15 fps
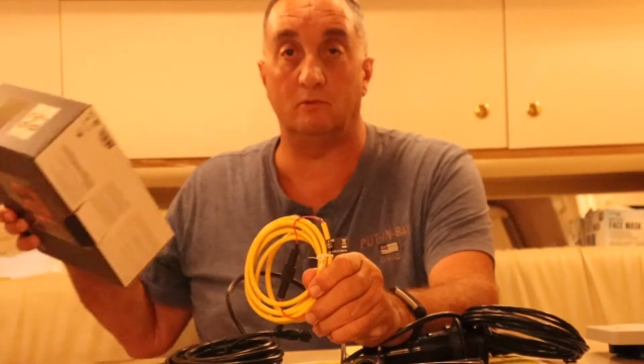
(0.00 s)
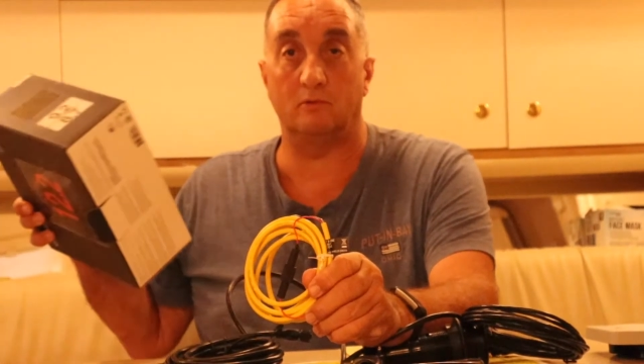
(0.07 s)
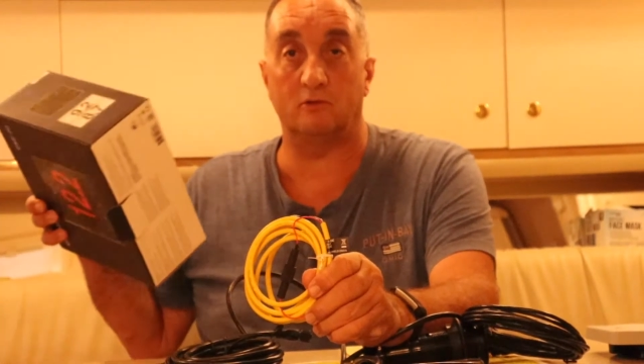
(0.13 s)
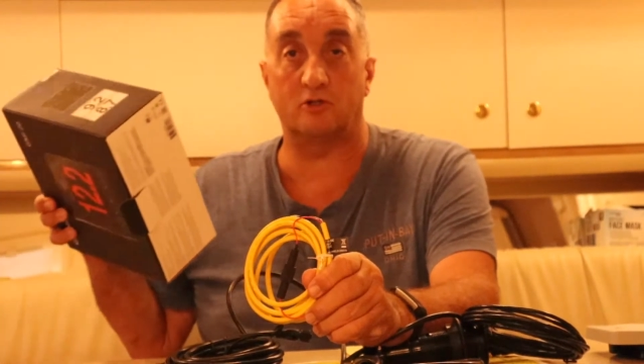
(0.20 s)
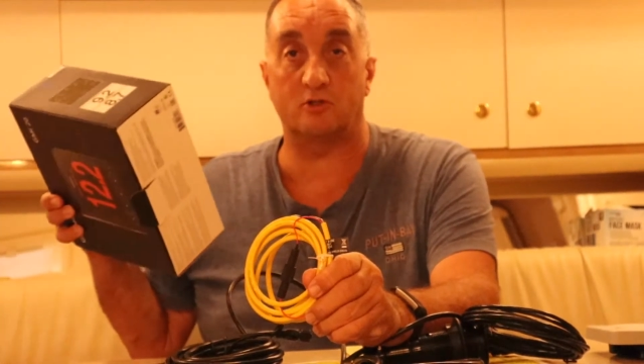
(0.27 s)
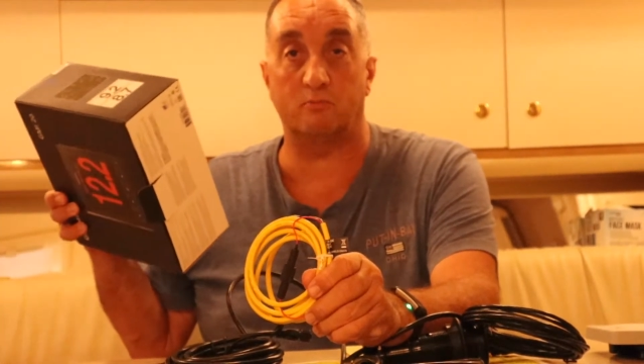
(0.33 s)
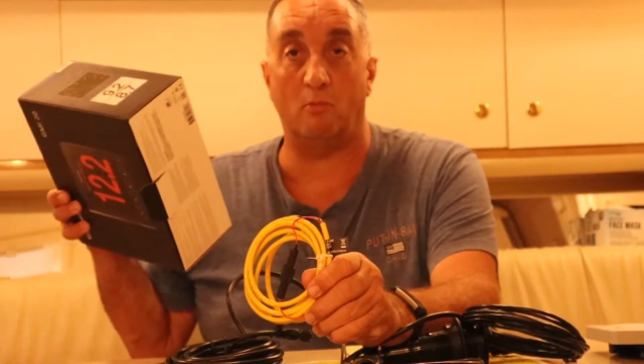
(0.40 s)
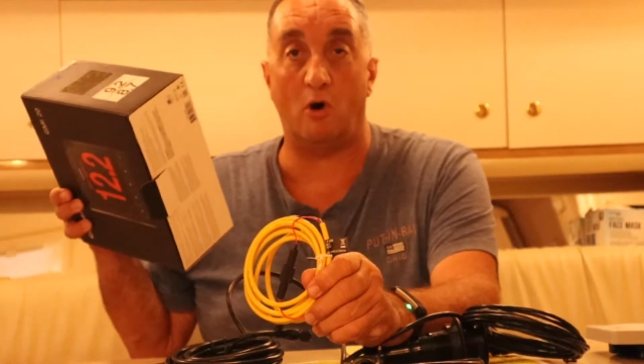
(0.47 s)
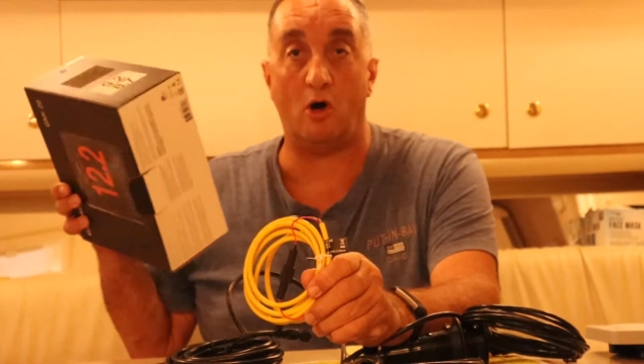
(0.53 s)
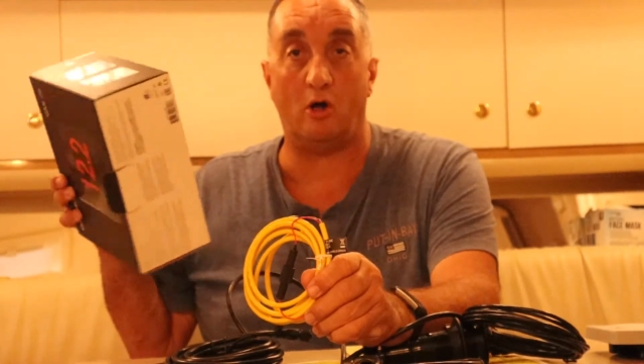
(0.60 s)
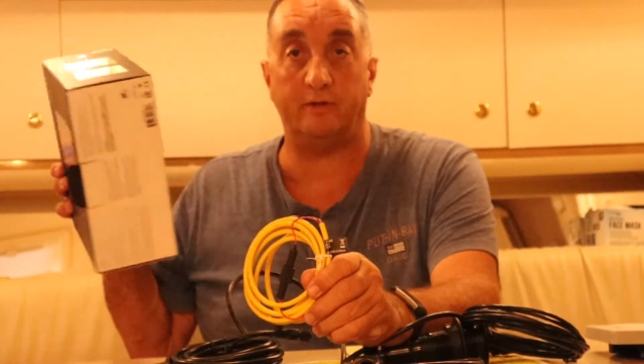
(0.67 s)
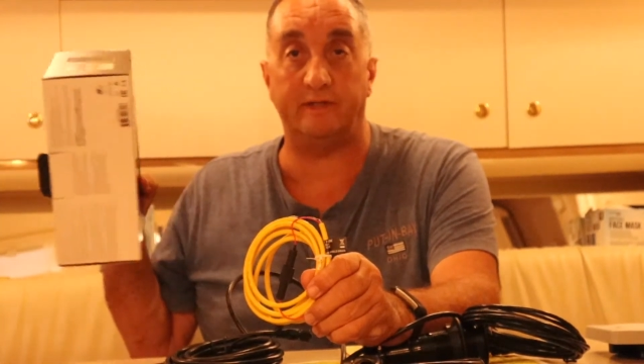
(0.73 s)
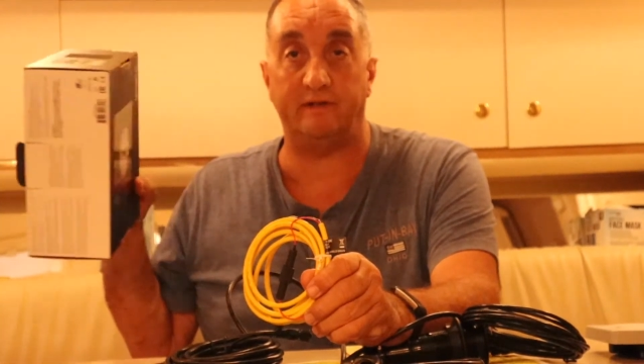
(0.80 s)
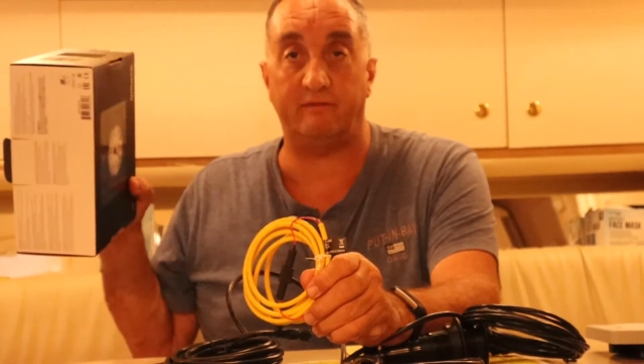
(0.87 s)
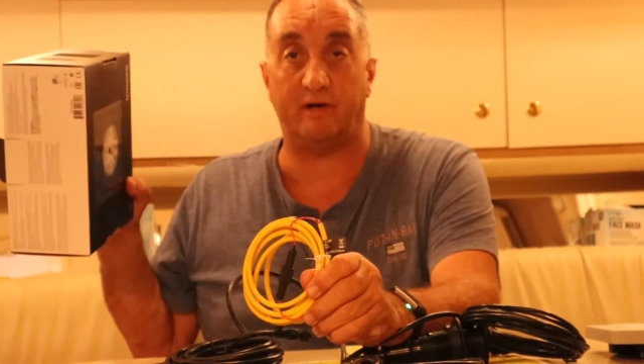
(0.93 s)

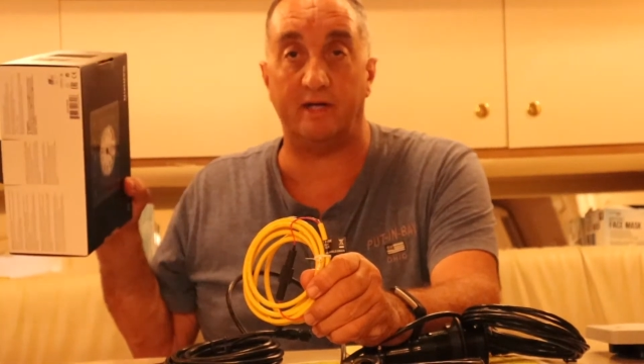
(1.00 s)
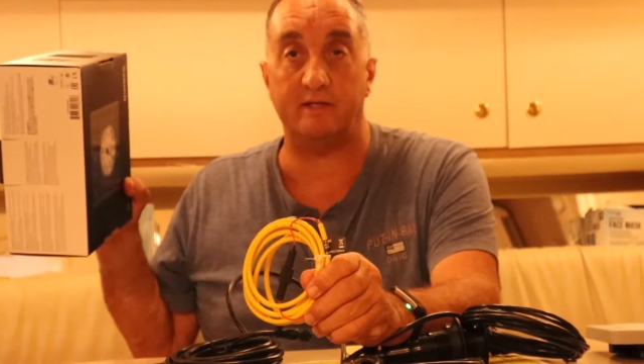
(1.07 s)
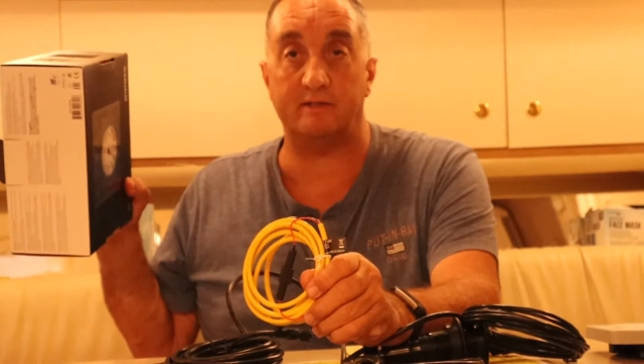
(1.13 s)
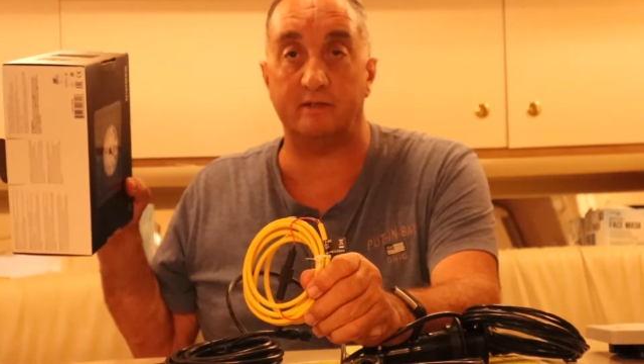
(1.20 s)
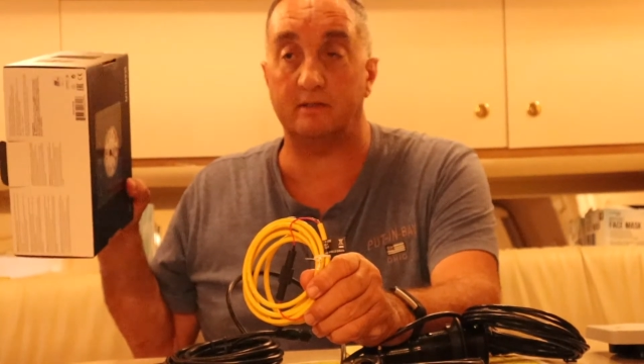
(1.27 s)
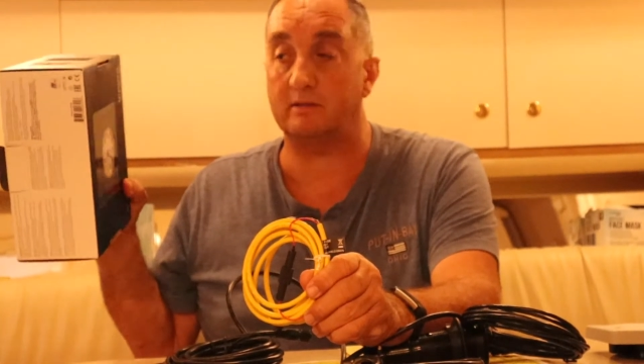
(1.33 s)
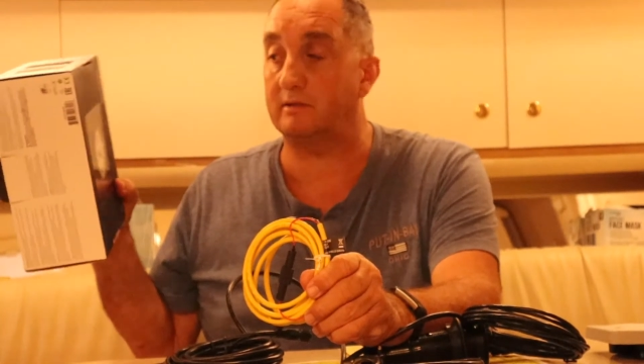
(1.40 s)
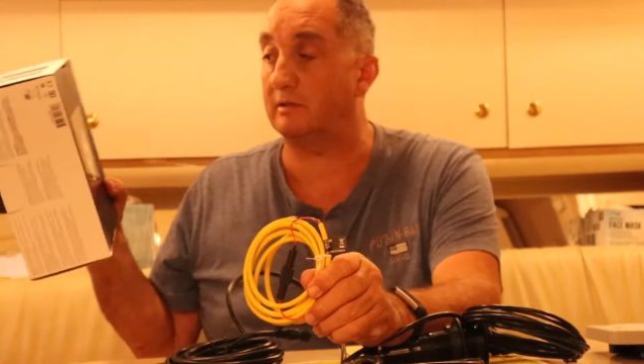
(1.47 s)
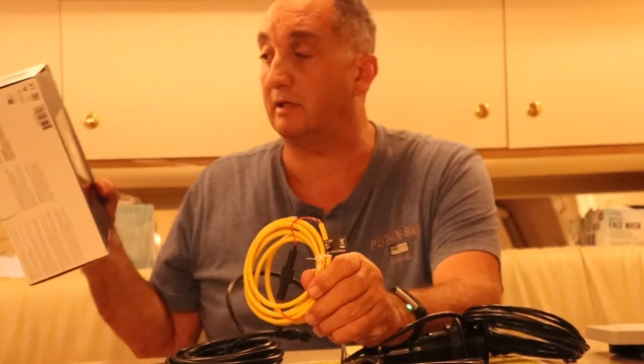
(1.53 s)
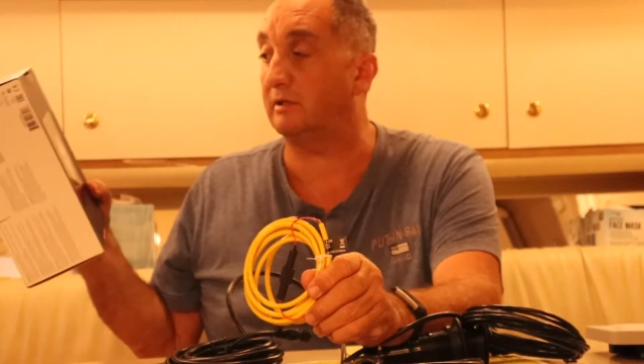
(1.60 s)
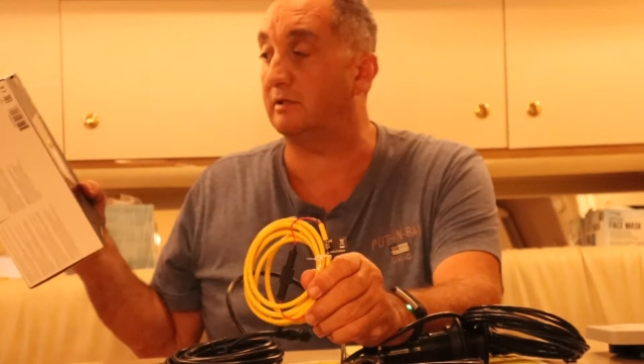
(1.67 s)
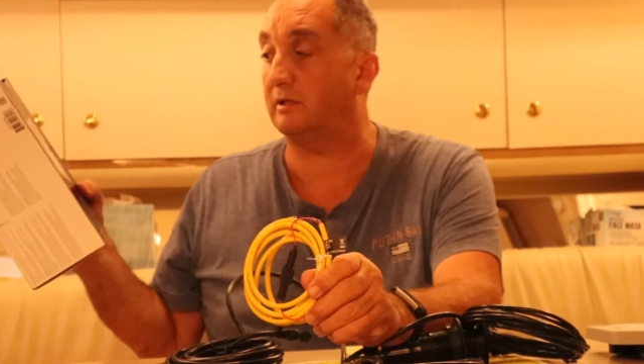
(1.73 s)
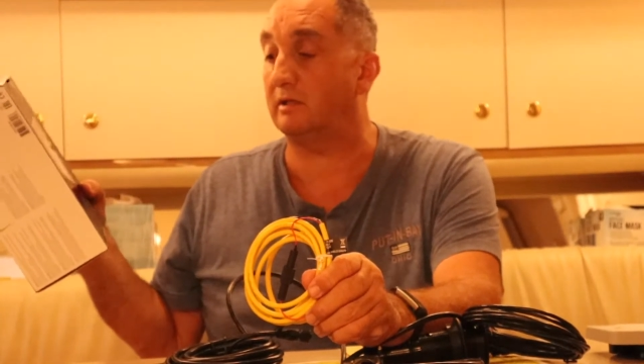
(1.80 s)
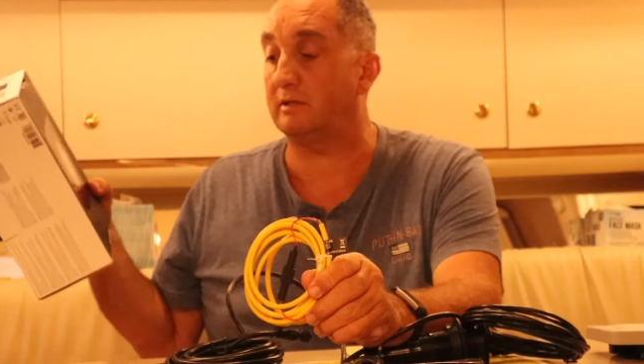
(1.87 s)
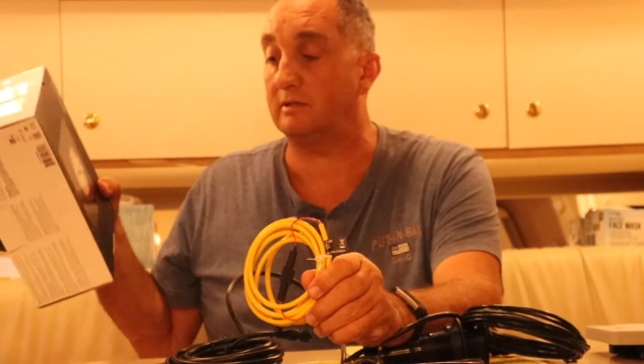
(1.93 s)
small devices
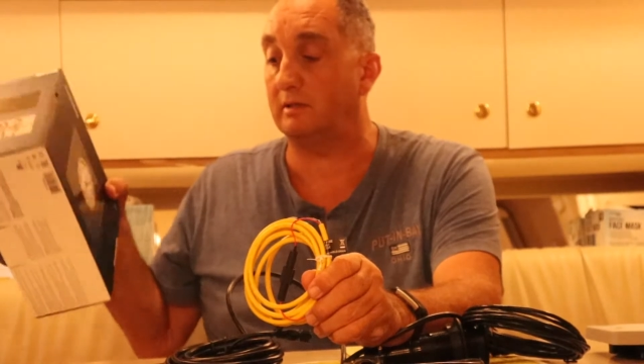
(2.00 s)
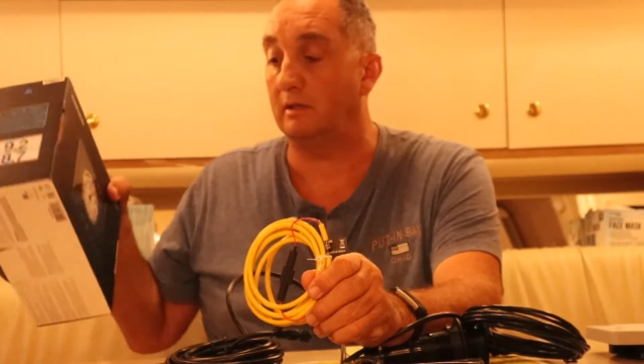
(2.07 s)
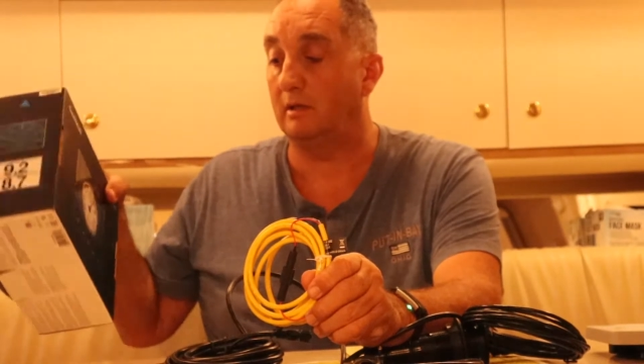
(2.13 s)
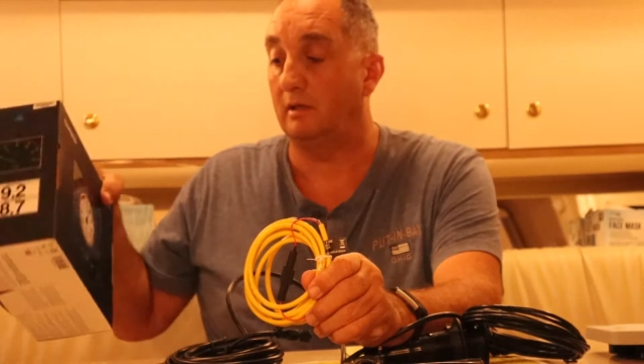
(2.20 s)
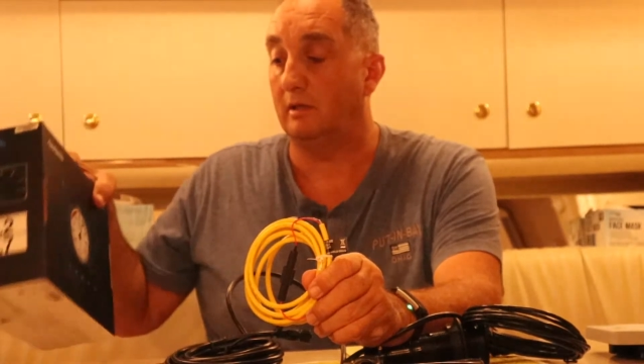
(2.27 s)
such as